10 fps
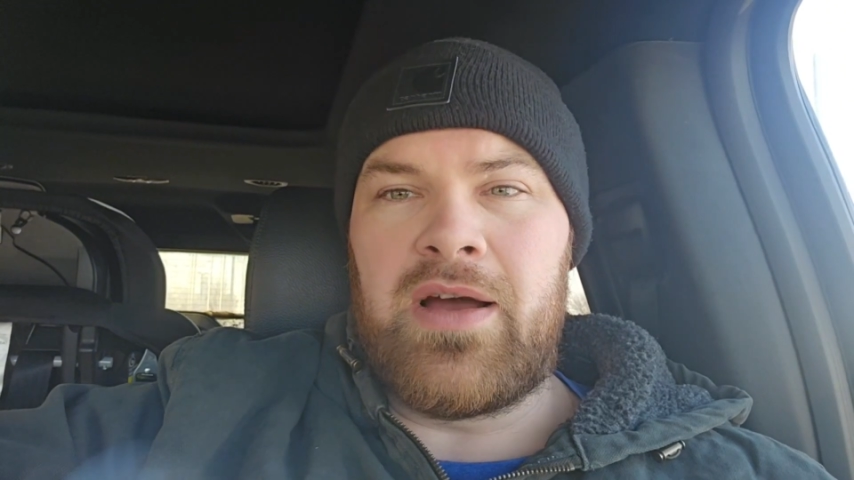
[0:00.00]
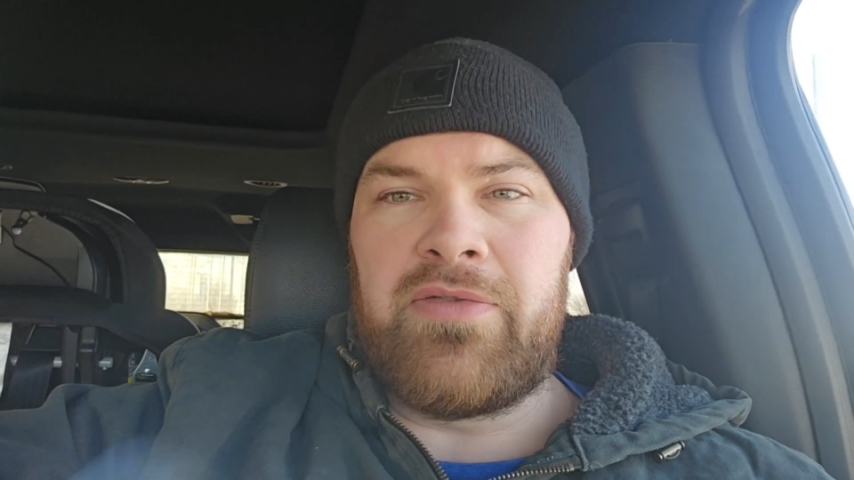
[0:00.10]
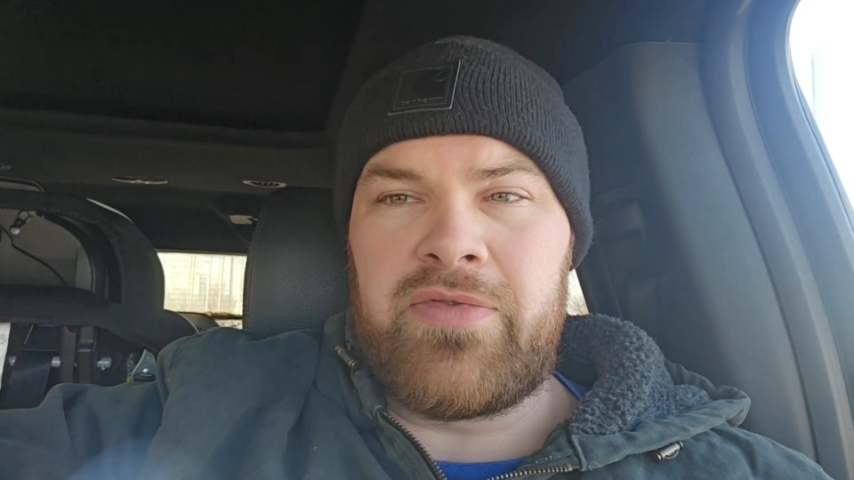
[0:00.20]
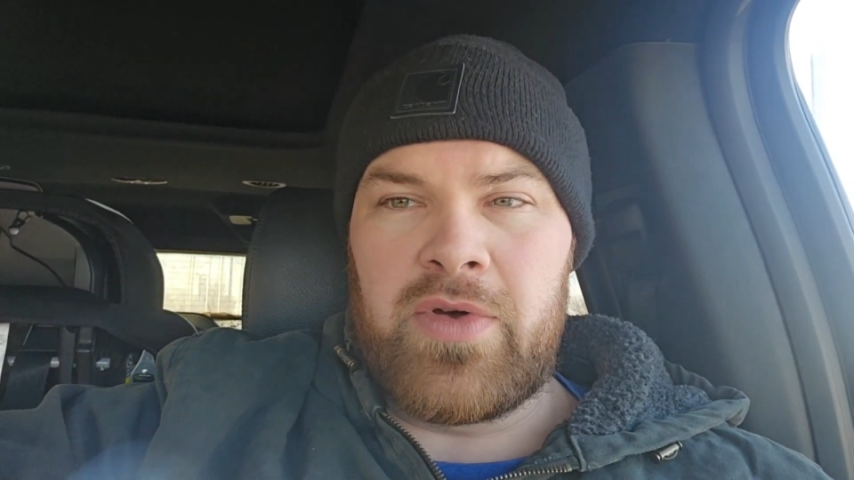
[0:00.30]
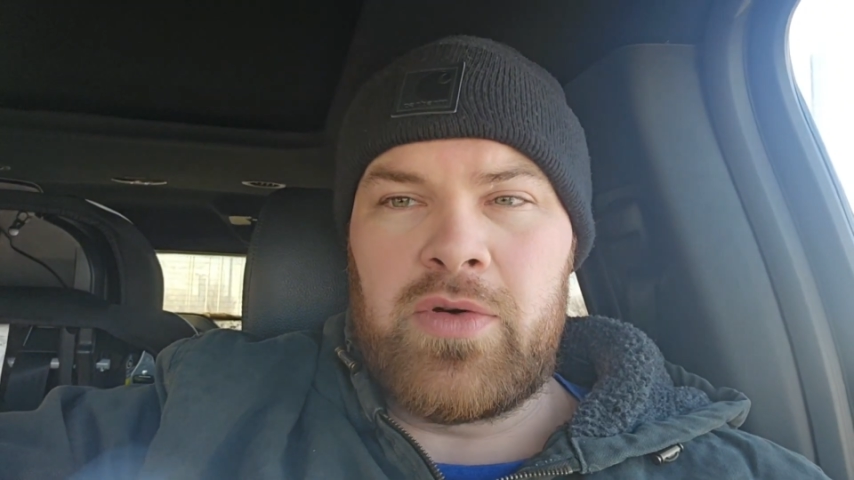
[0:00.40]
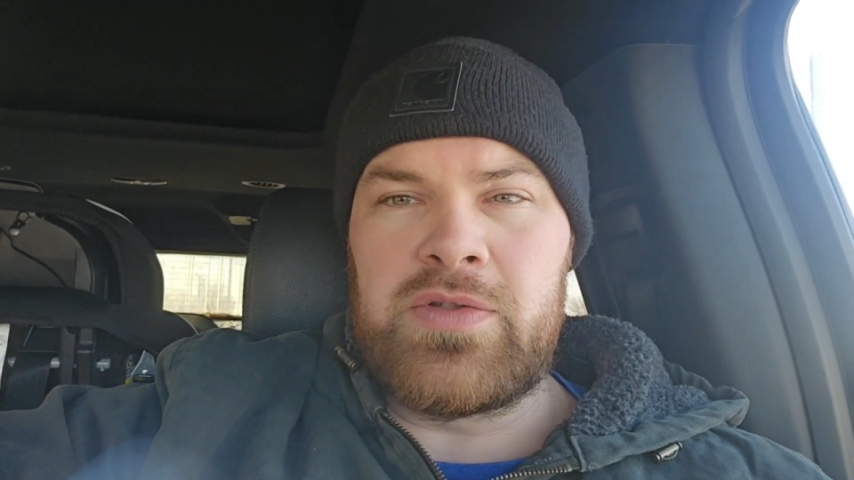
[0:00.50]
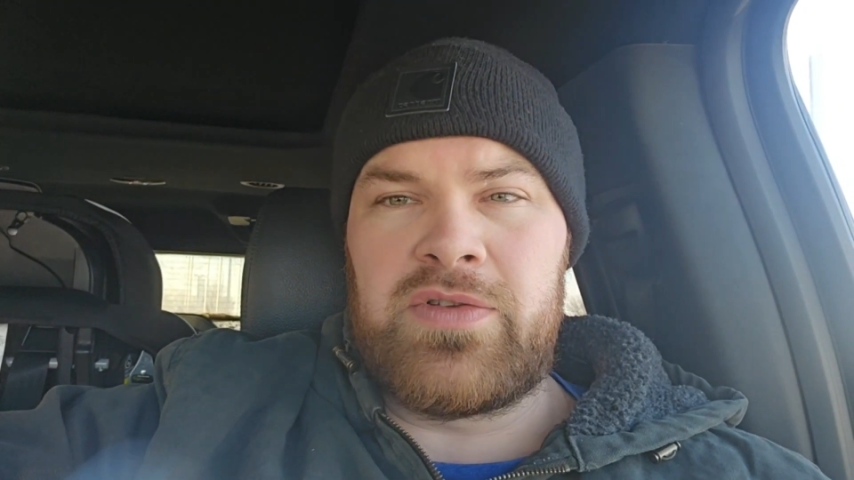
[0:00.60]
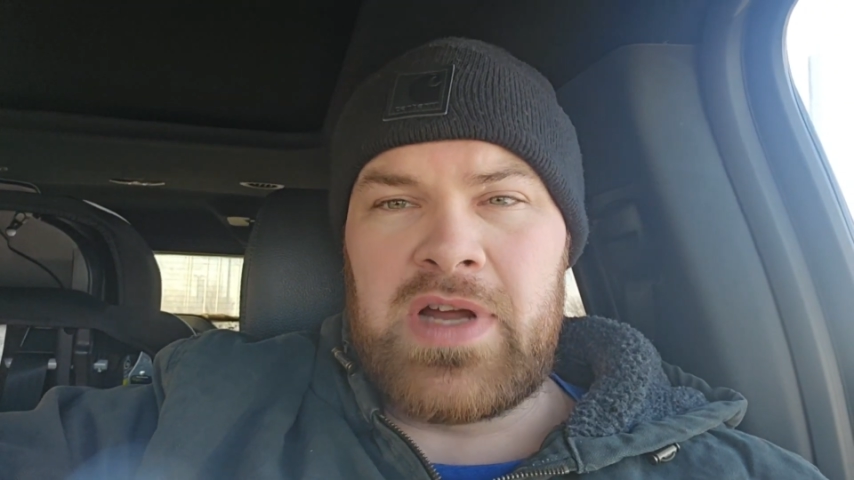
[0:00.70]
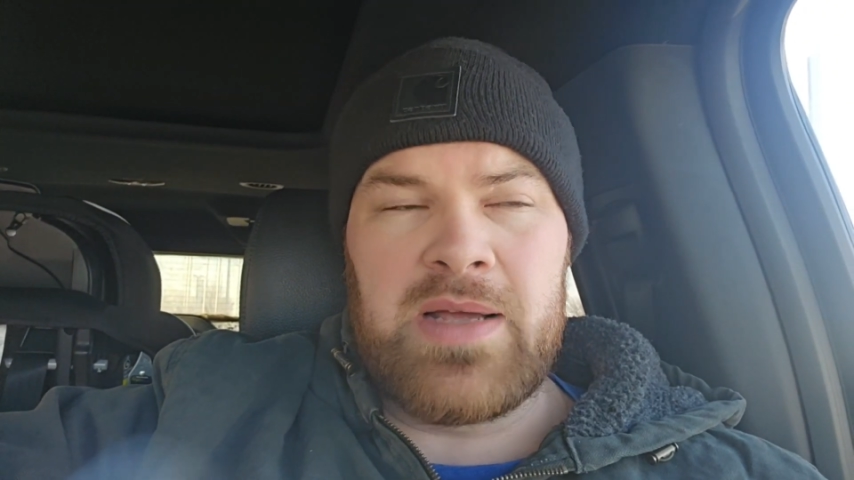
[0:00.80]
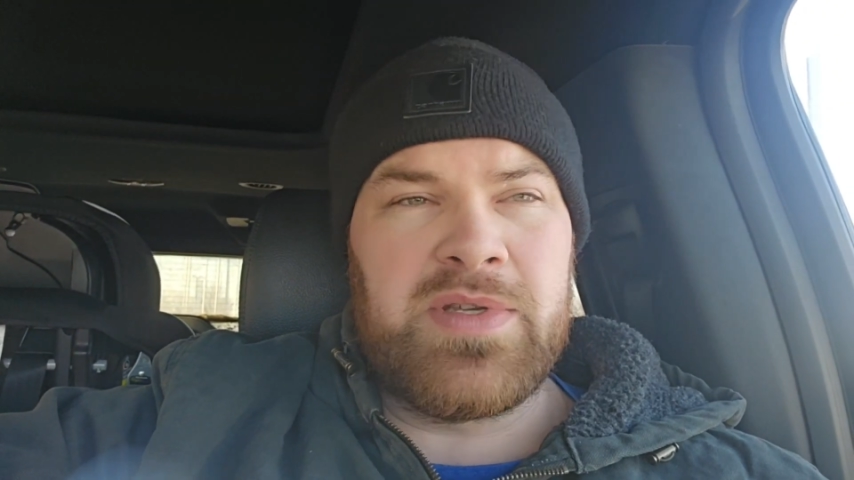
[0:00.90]
of
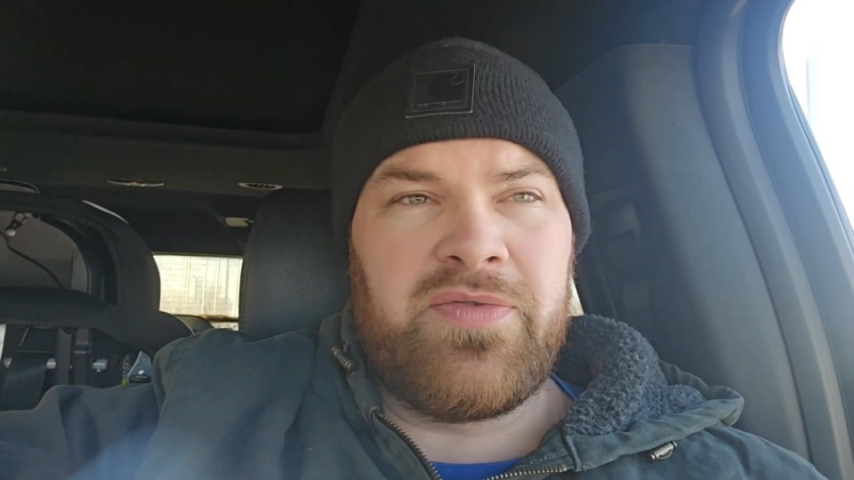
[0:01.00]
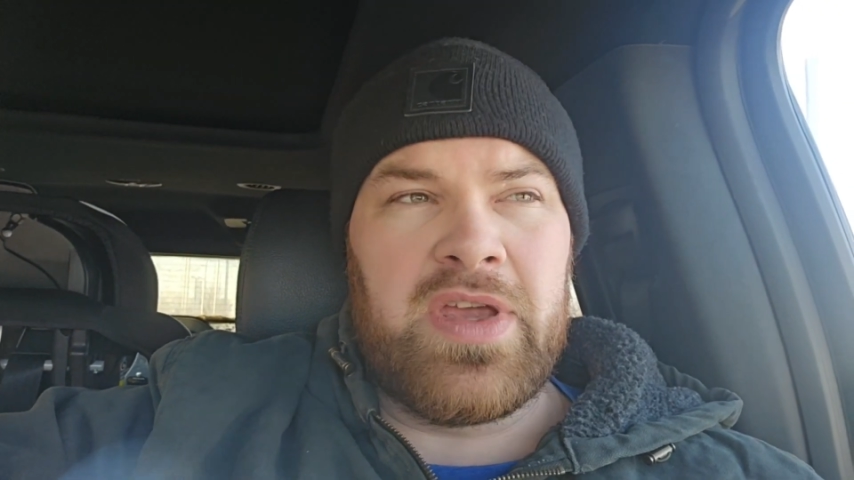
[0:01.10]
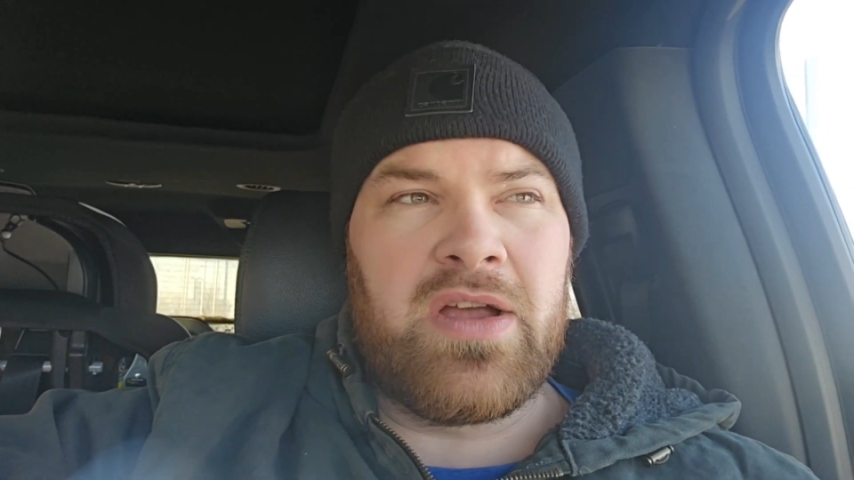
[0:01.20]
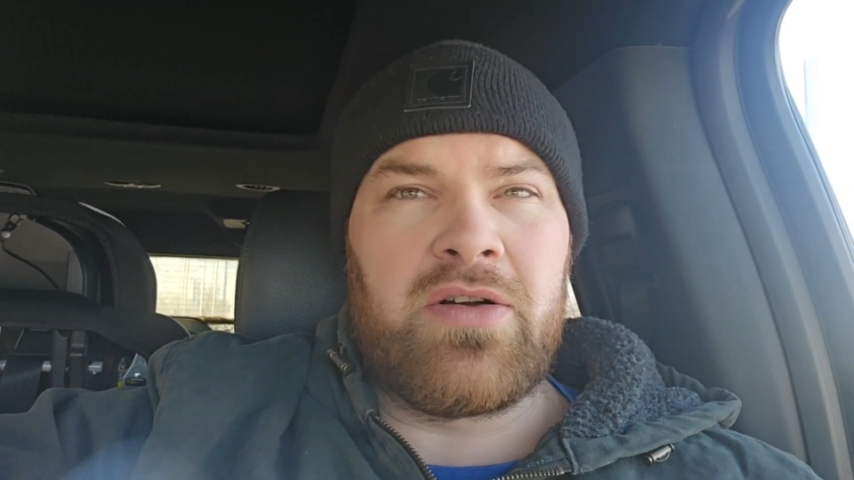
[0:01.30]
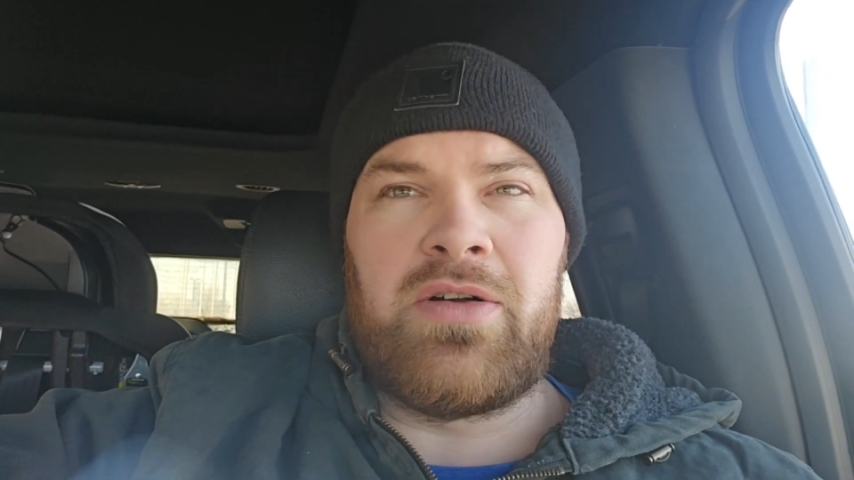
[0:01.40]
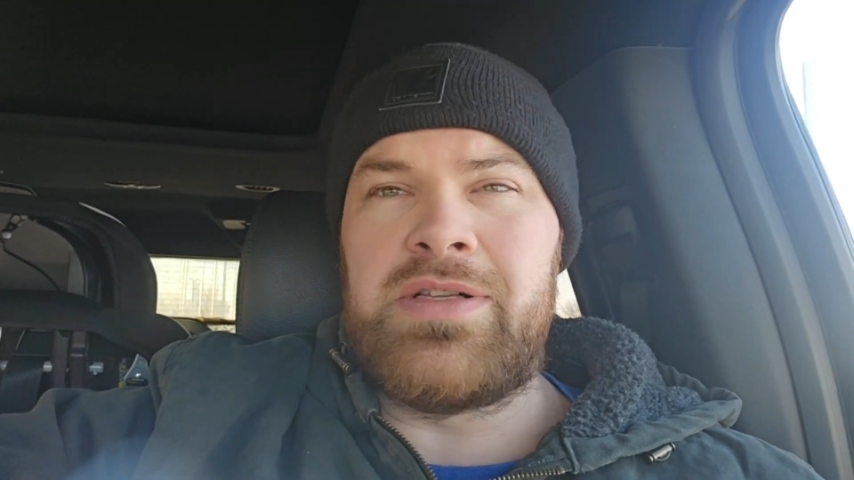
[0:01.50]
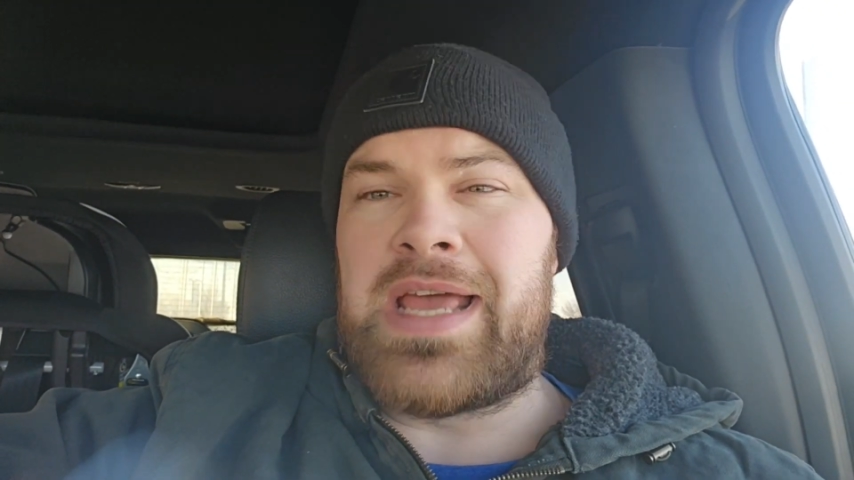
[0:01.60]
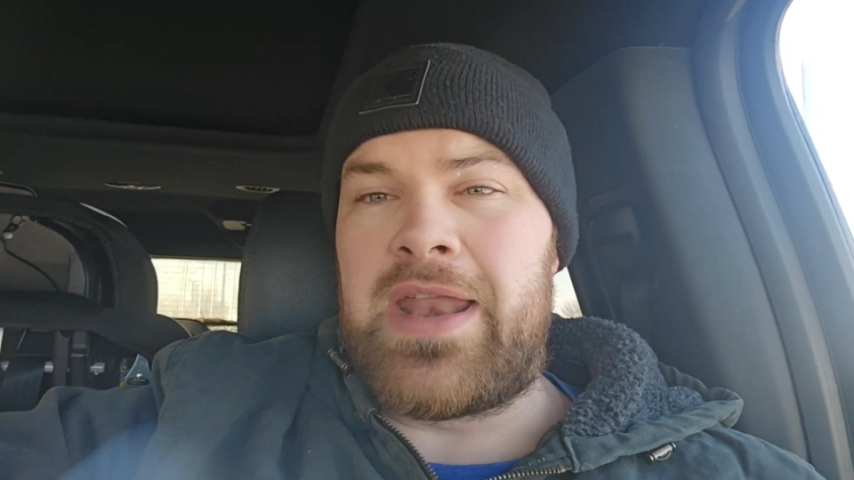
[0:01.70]
those types of vehicles